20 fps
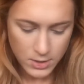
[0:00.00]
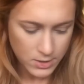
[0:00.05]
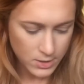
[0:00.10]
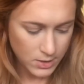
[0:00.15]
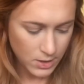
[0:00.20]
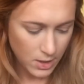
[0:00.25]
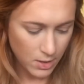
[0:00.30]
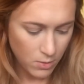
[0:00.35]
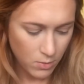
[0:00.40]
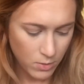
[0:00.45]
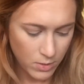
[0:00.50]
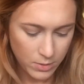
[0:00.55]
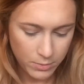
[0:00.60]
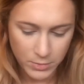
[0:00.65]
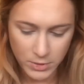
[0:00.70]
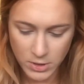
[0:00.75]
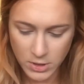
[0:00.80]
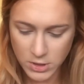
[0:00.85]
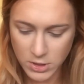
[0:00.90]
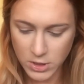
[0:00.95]
So what I'm
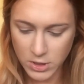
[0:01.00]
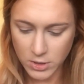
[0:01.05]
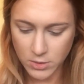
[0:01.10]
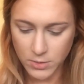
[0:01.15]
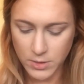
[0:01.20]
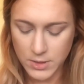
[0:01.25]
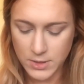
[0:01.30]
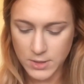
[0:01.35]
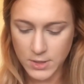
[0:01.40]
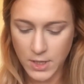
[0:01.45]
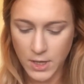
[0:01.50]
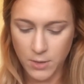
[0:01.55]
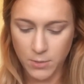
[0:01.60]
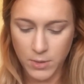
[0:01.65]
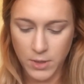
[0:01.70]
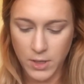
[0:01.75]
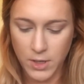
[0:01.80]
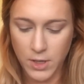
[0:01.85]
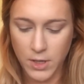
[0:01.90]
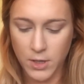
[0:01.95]
going to do is go
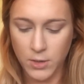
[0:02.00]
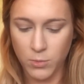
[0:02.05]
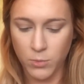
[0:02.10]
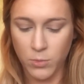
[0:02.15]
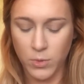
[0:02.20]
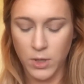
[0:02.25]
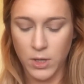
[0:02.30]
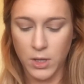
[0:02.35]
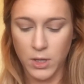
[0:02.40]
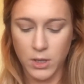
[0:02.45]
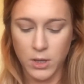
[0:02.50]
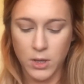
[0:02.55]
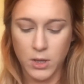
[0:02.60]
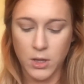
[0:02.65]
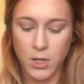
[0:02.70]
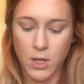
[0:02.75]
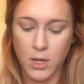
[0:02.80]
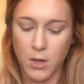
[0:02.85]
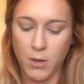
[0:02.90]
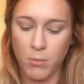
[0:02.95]
in with
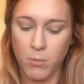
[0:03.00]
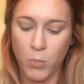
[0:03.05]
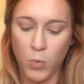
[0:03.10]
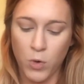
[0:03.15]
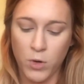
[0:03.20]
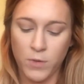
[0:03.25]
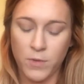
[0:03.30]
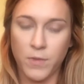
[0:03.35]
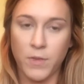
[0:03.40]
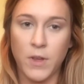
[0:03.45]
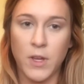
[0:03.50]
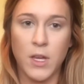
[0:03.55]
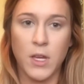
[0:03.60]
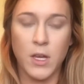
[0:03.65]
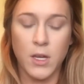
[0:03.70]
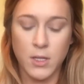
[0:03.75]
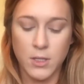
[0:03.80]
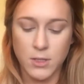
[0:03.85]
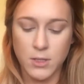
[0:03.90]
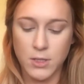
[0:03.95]
a
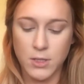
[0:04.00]
Morphe